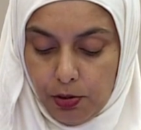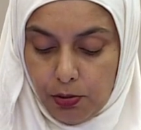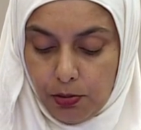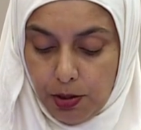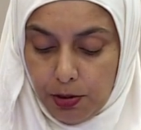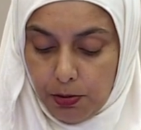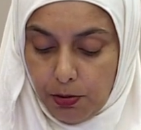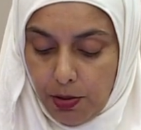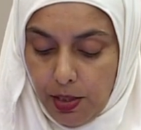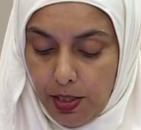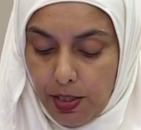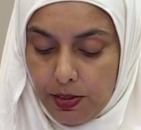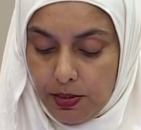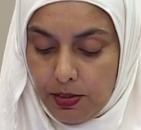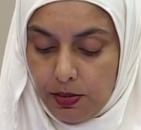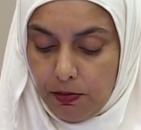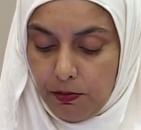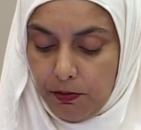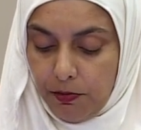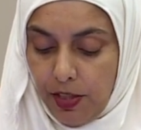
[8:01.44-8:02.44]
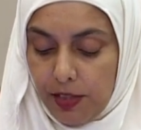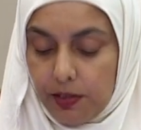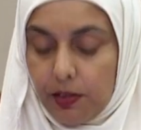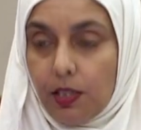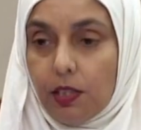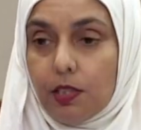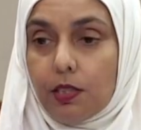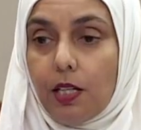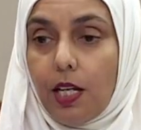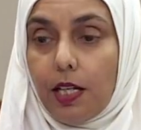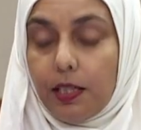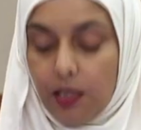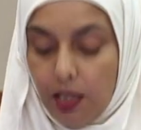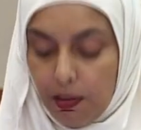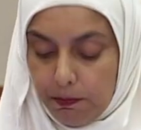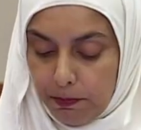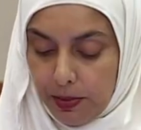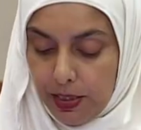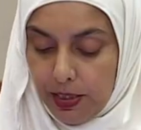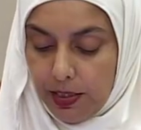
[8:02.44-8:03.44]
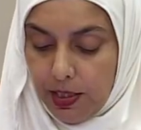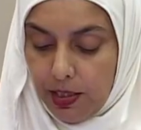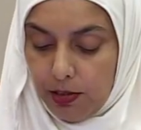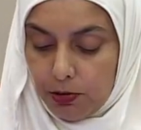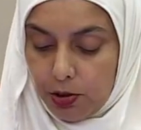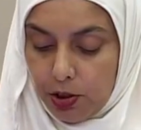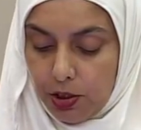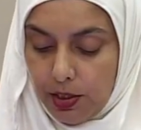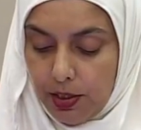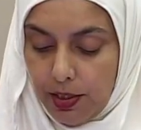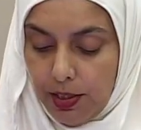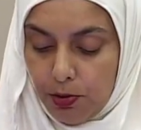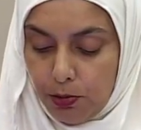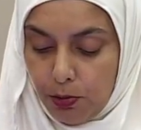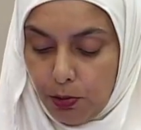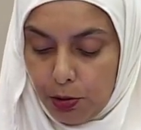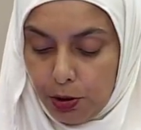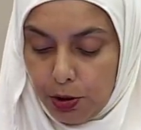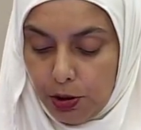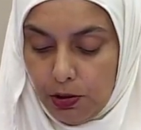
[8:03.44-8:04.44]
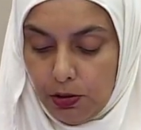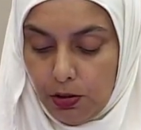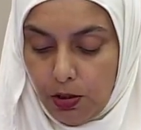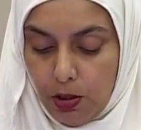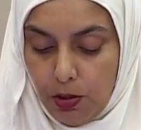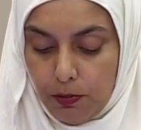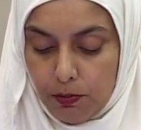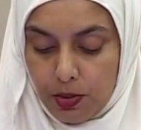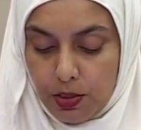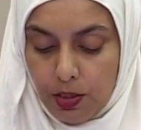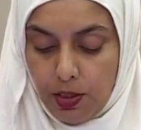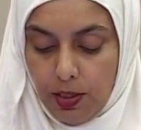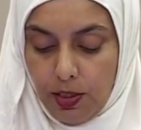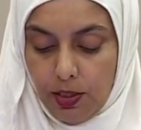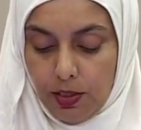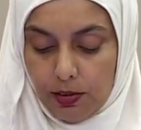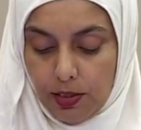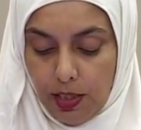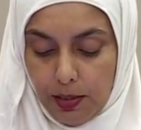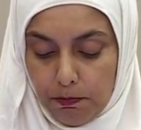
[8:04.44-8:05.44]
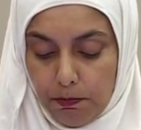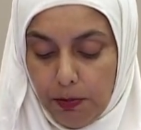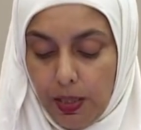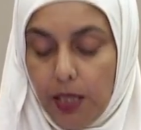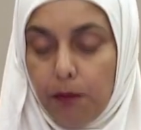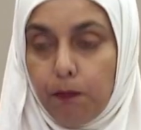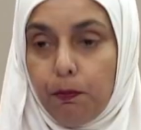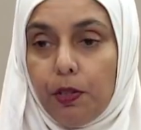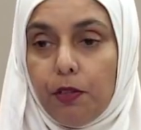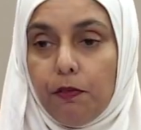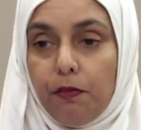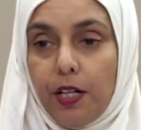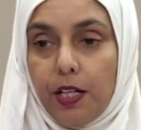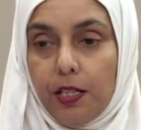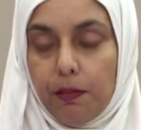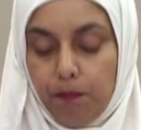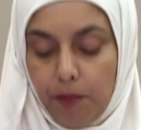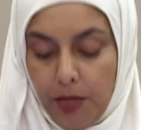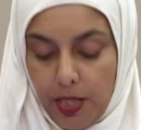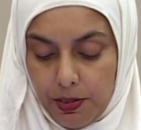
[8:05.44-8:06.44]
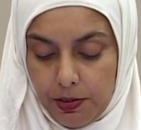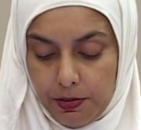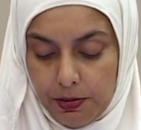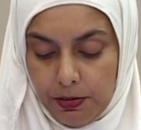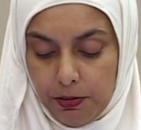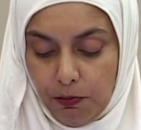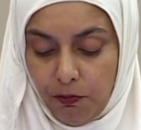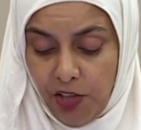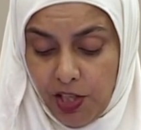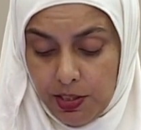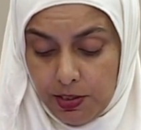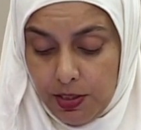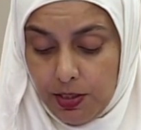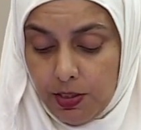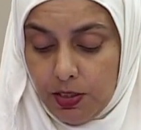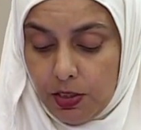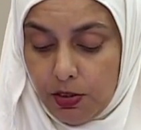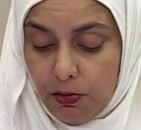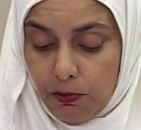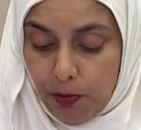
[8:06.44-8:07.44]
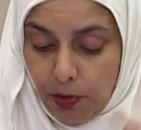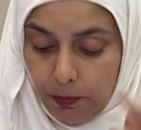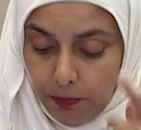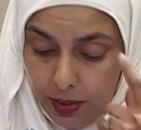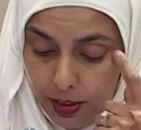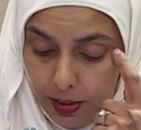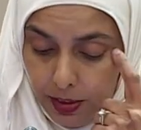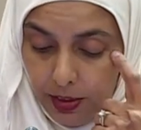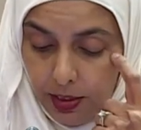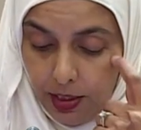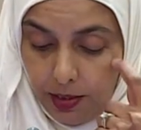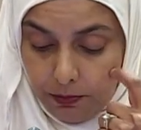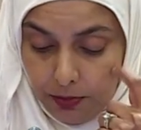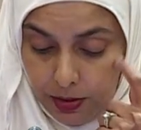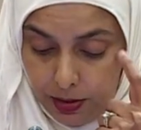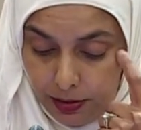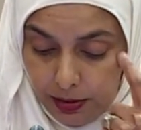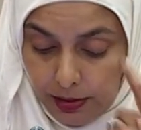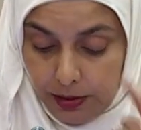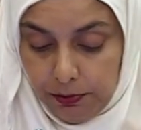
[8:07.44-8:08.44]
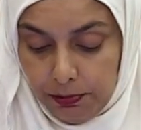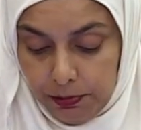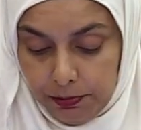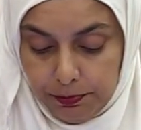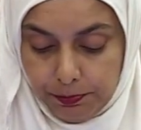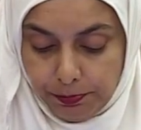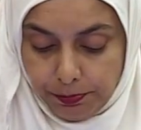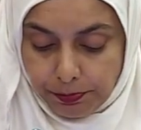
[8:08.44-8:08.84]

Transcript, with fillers: to address factors like company culture and social norms that may prevent parent, fathers from taking up the leave?